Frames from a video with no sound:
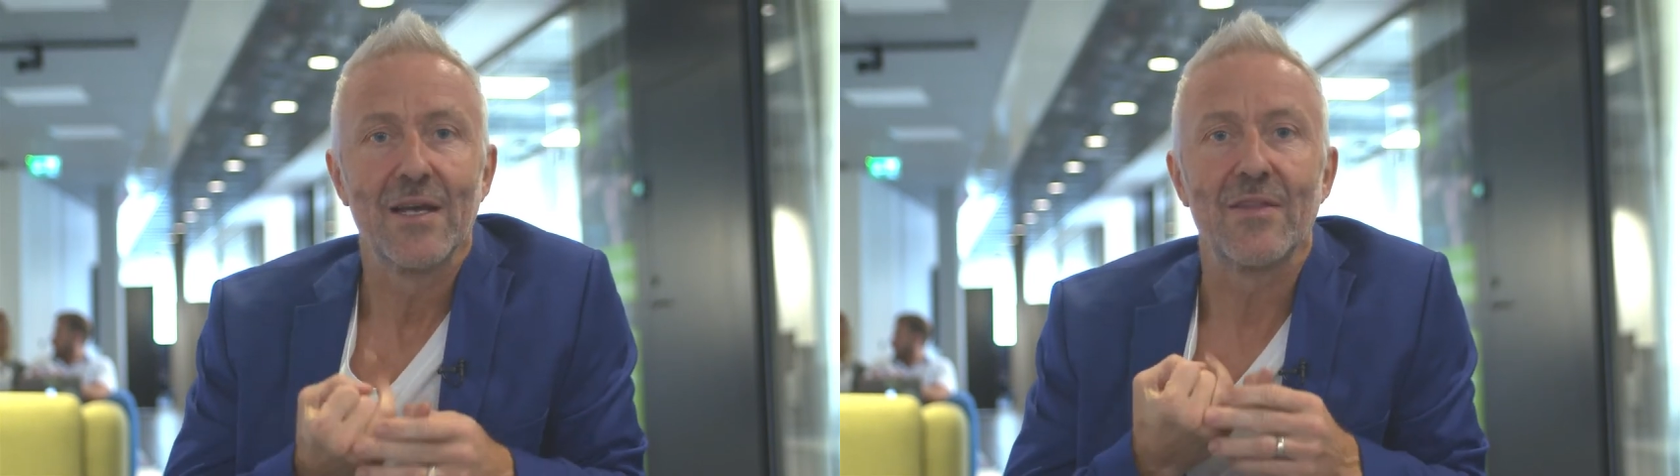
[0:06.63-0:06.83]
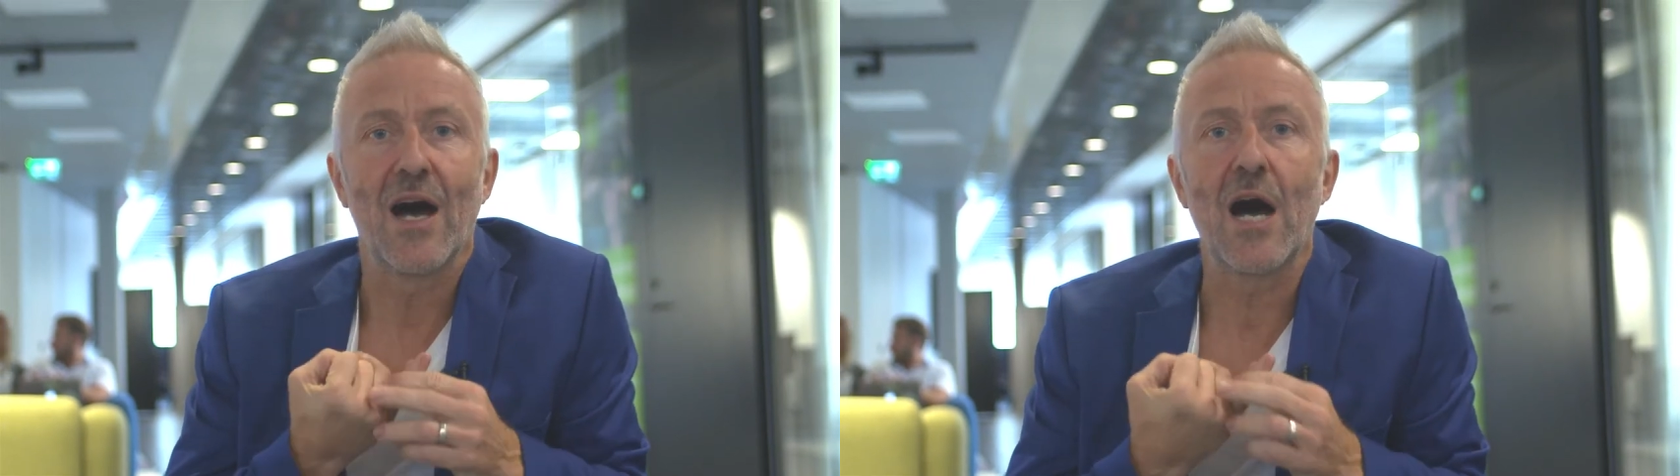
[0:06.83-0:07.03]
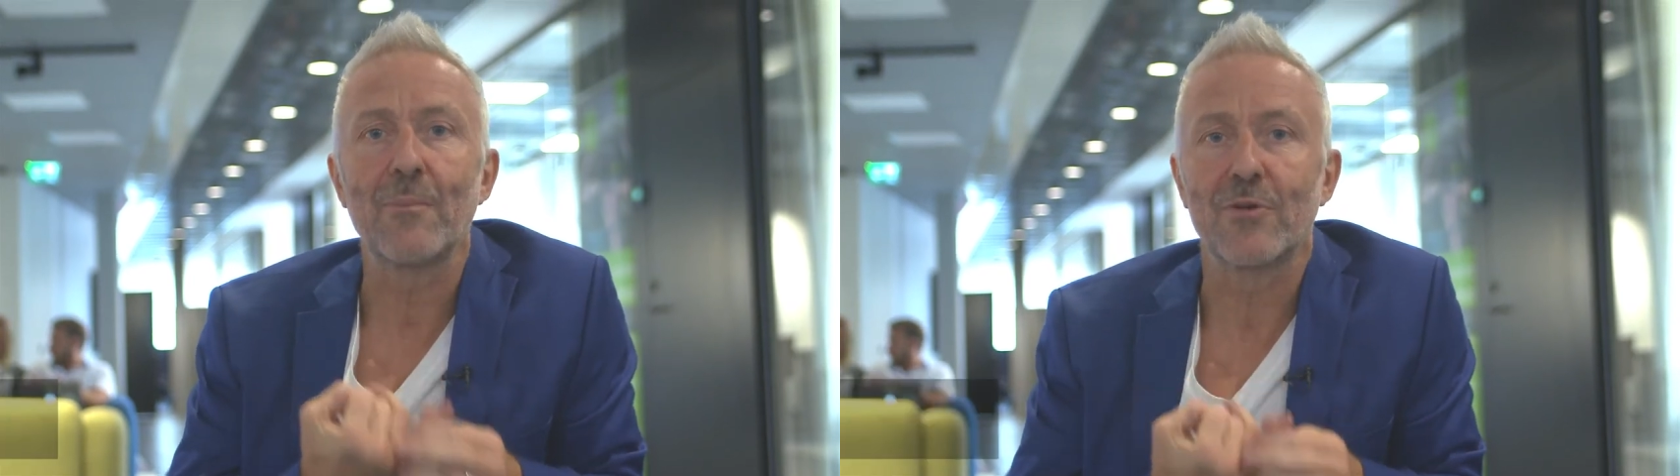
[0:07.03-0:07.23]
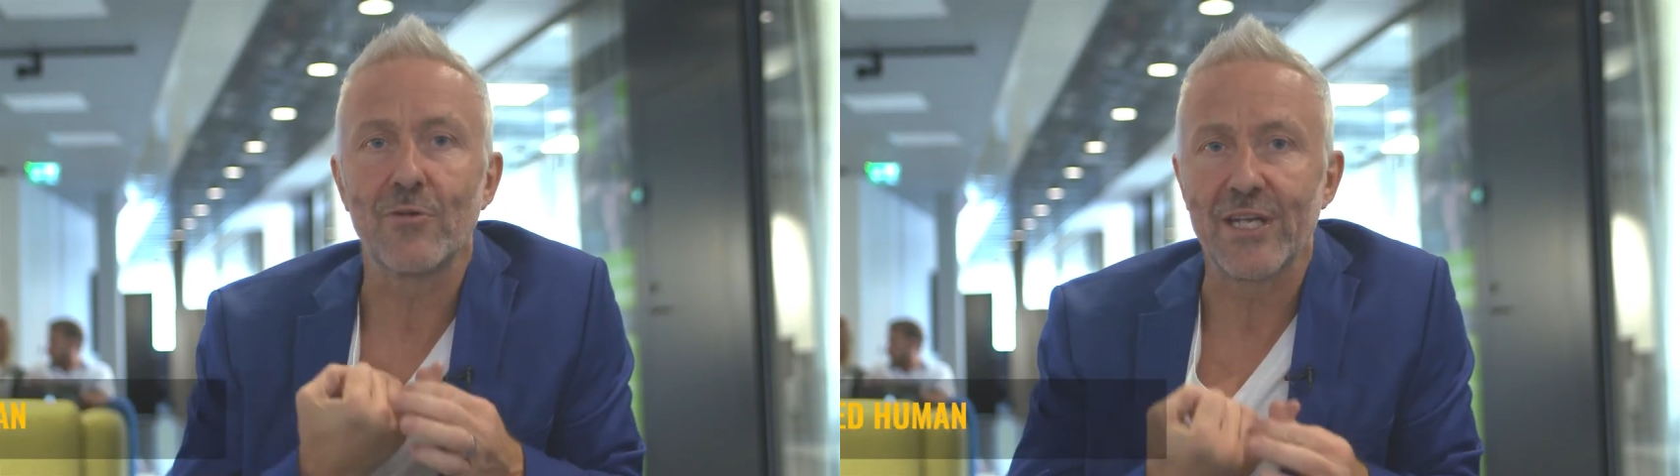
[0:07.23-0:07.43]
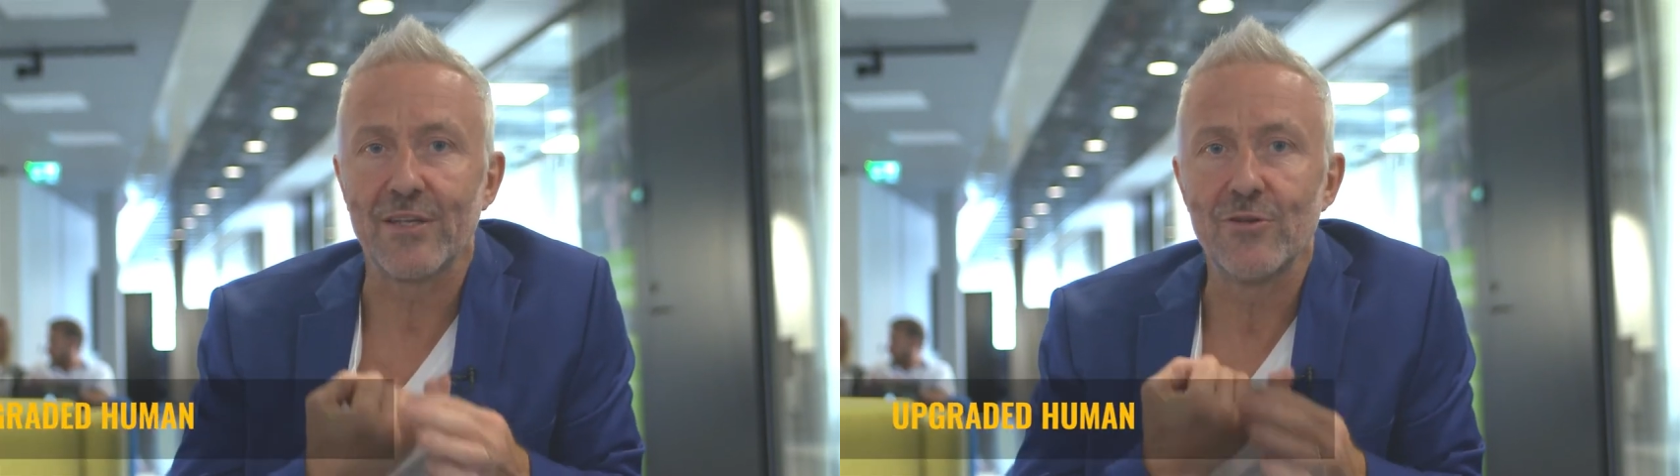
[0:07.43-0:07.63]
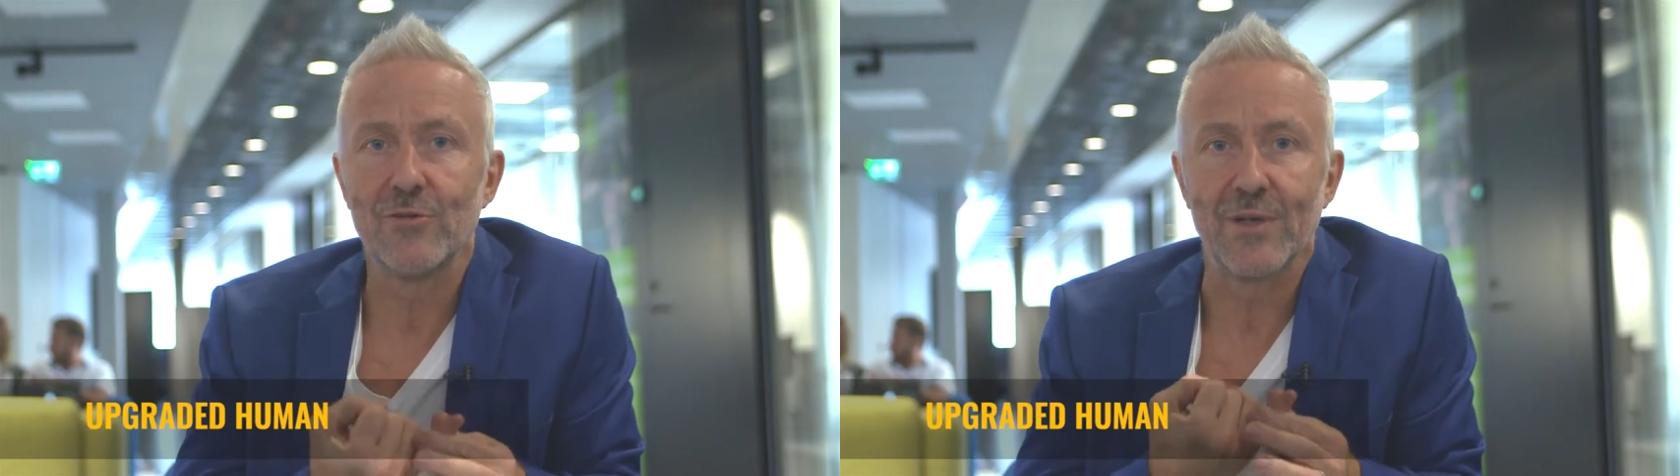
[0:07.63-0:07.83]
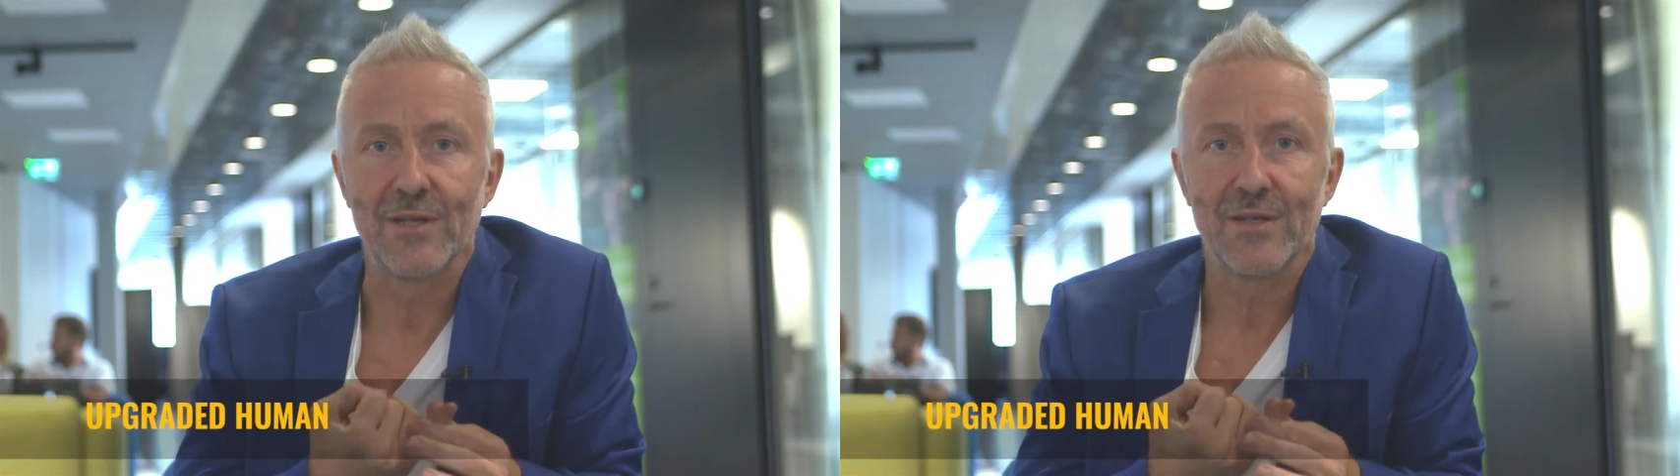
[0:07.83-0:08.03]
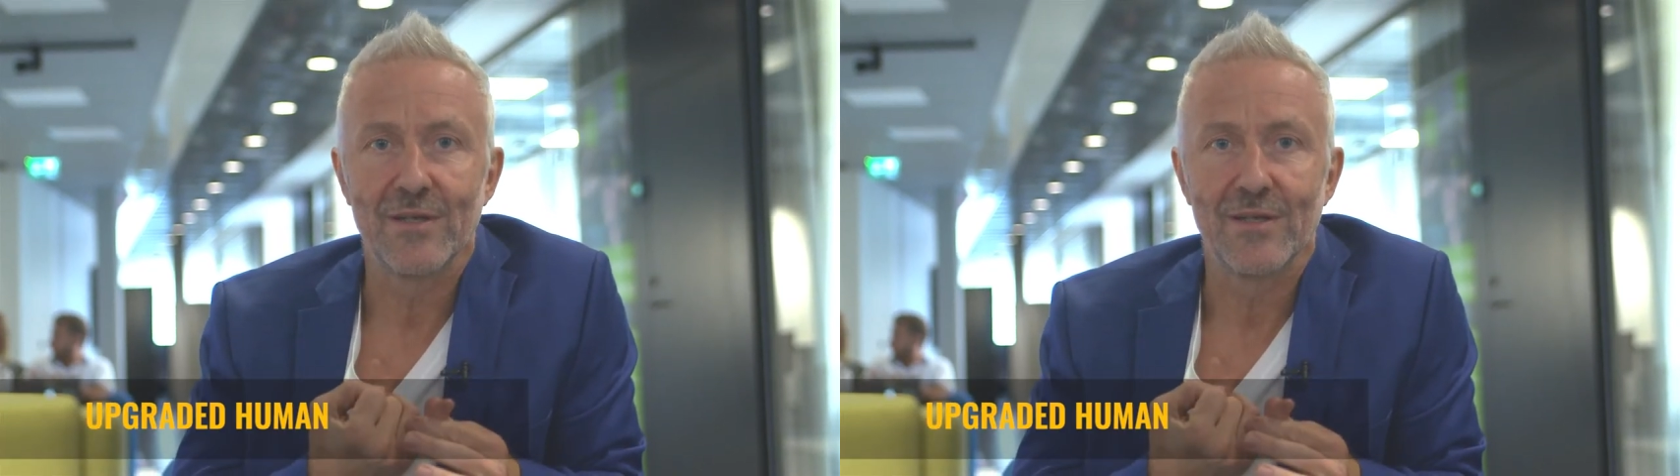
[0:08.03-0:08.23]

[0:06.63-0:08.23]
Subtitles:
the upgraded human.